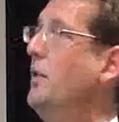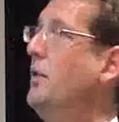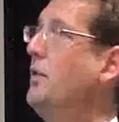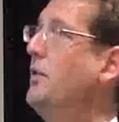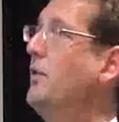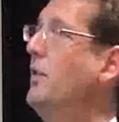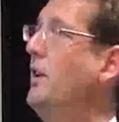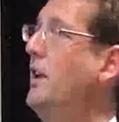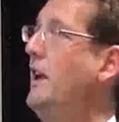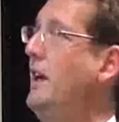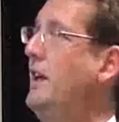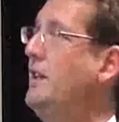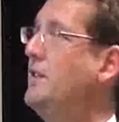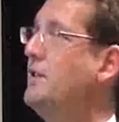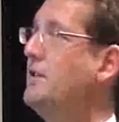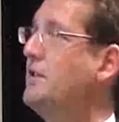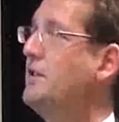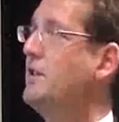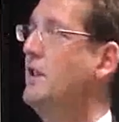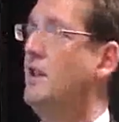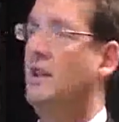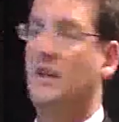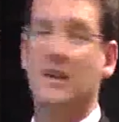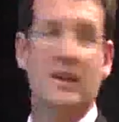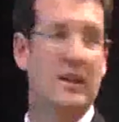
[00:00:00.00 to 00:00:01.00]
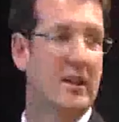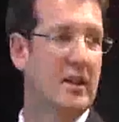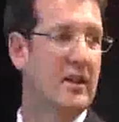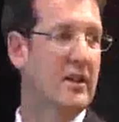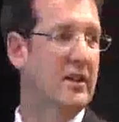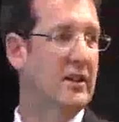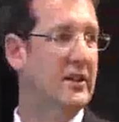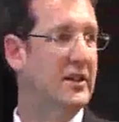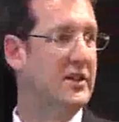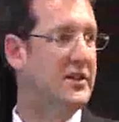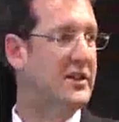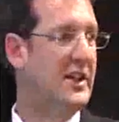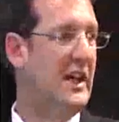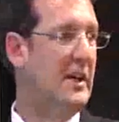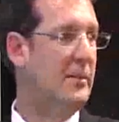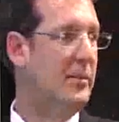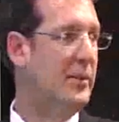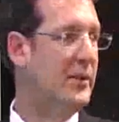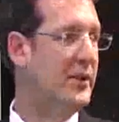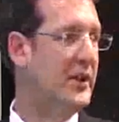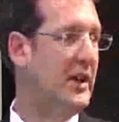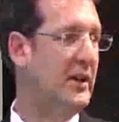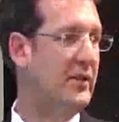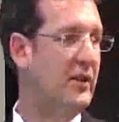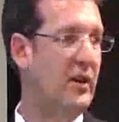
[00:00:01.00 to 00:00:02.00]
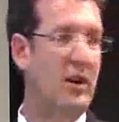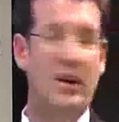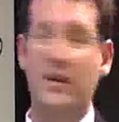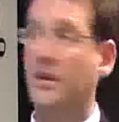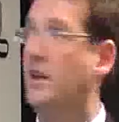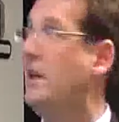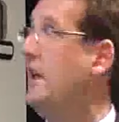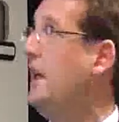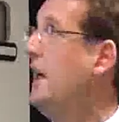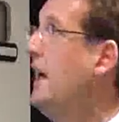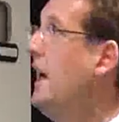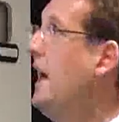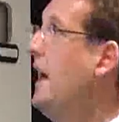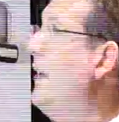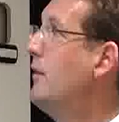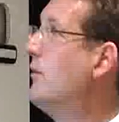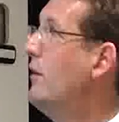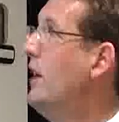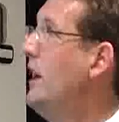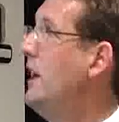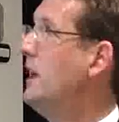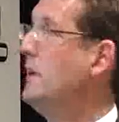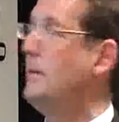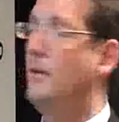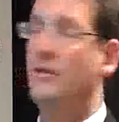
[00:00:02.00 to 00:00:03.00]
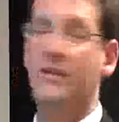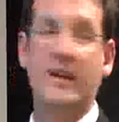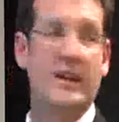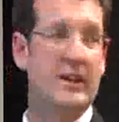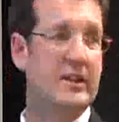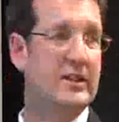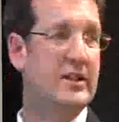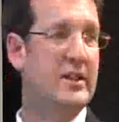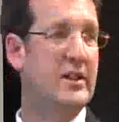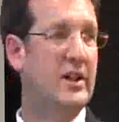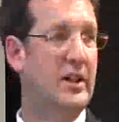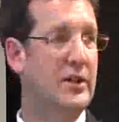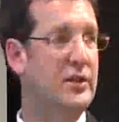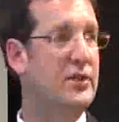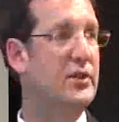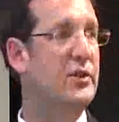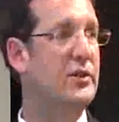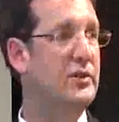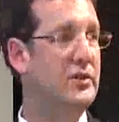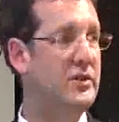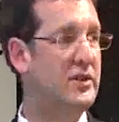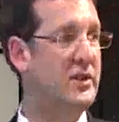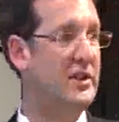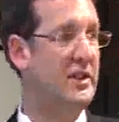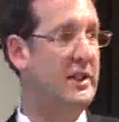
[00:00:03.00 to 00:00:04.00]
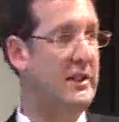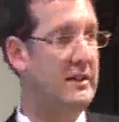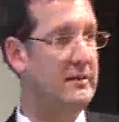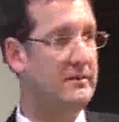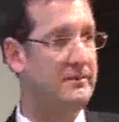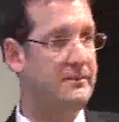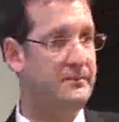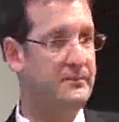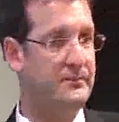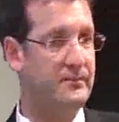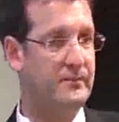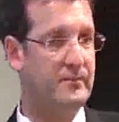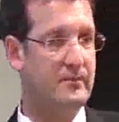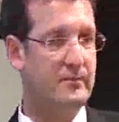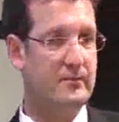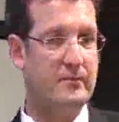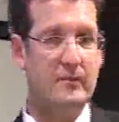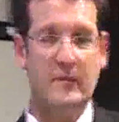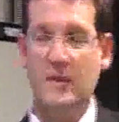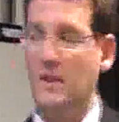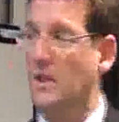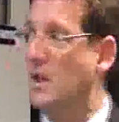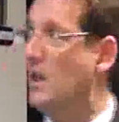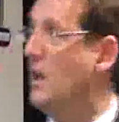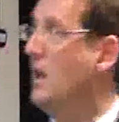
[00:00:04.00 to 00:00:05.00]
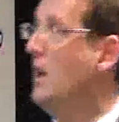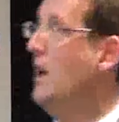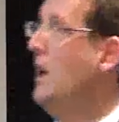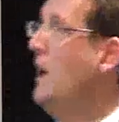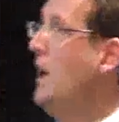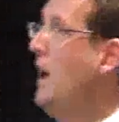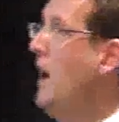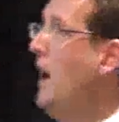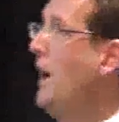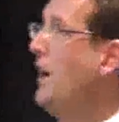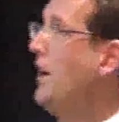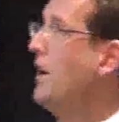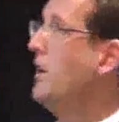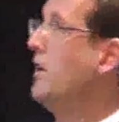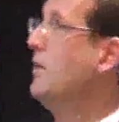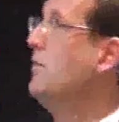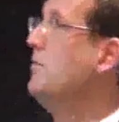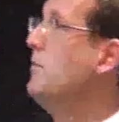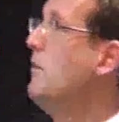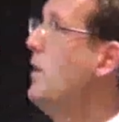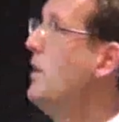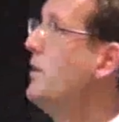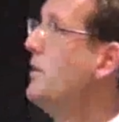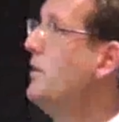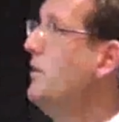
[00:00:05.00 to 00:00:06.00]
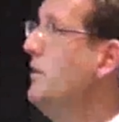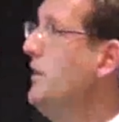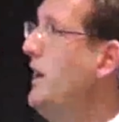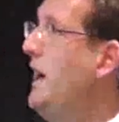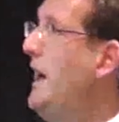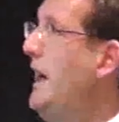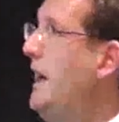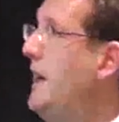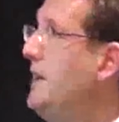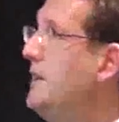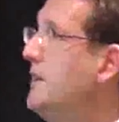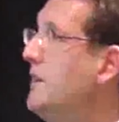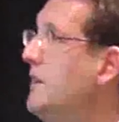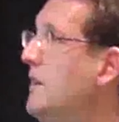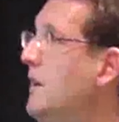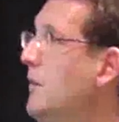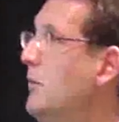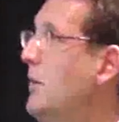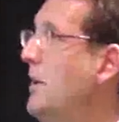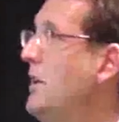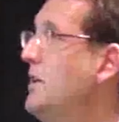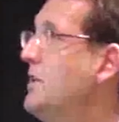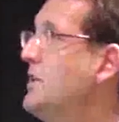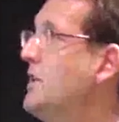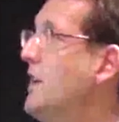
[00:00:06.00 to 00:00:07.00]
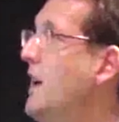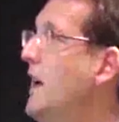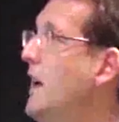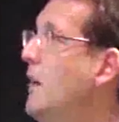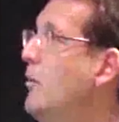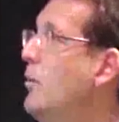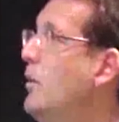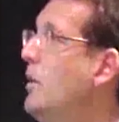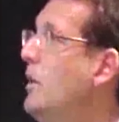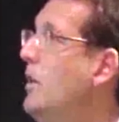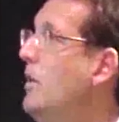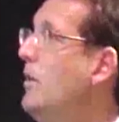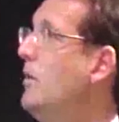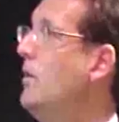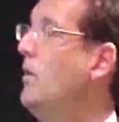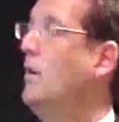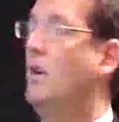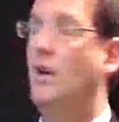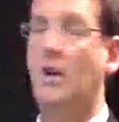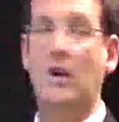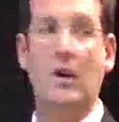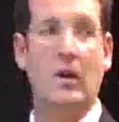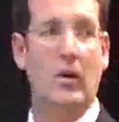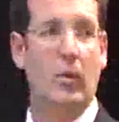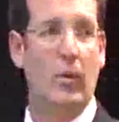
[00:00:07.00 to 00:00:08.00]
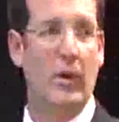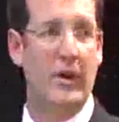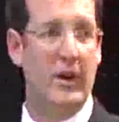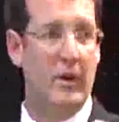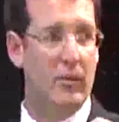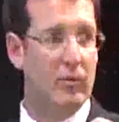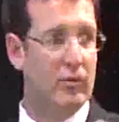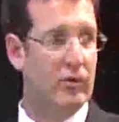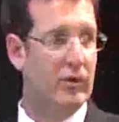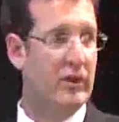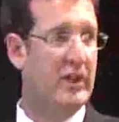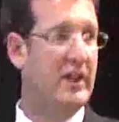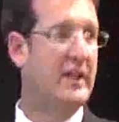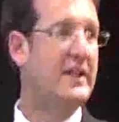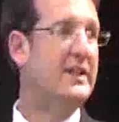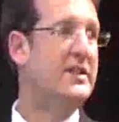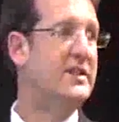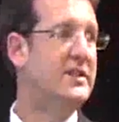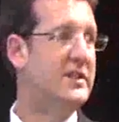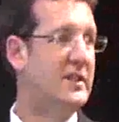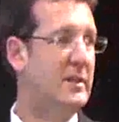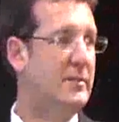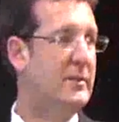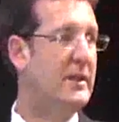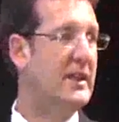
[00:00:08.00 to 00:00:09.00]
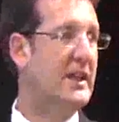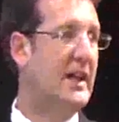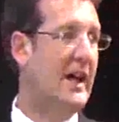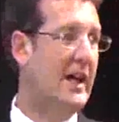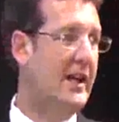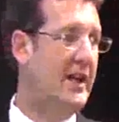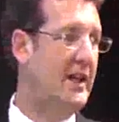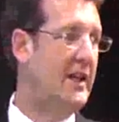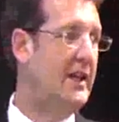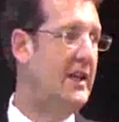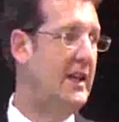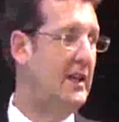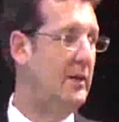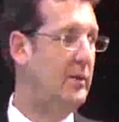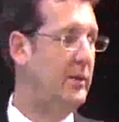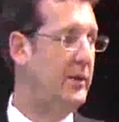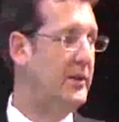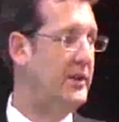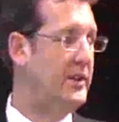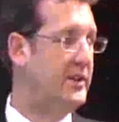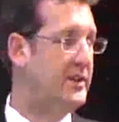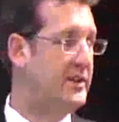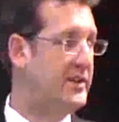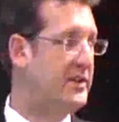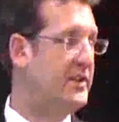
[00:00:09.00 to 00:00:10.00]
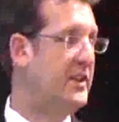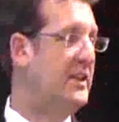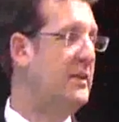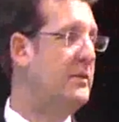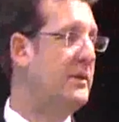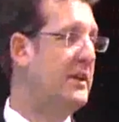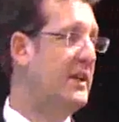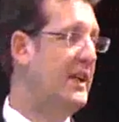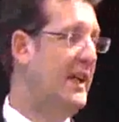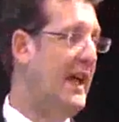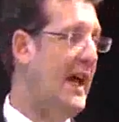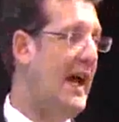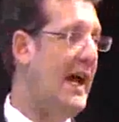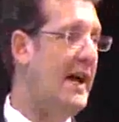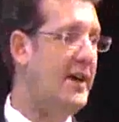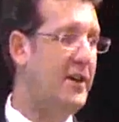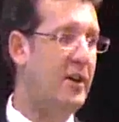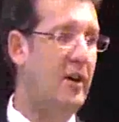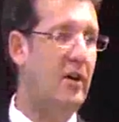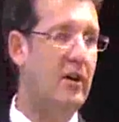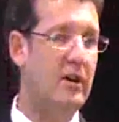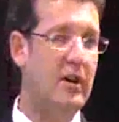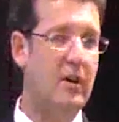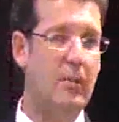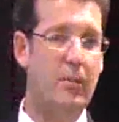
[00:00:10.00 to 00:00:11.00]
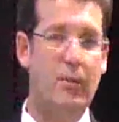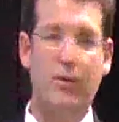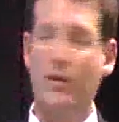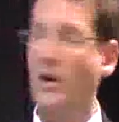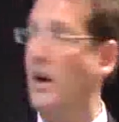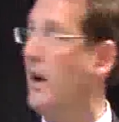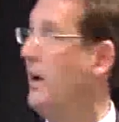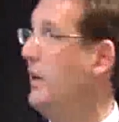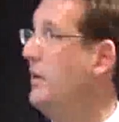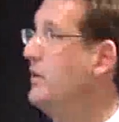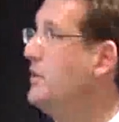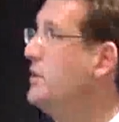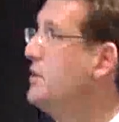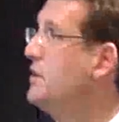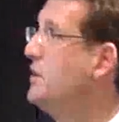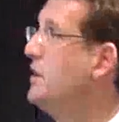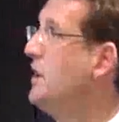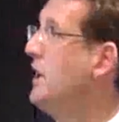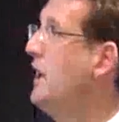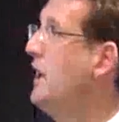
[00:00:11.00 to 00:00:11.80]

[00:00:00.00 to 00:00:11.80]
filter and hence the sample that I've got here, and random events that I do see. And I can model that by saying, well, what I'm really simulating here with this seemingly ad hoc approach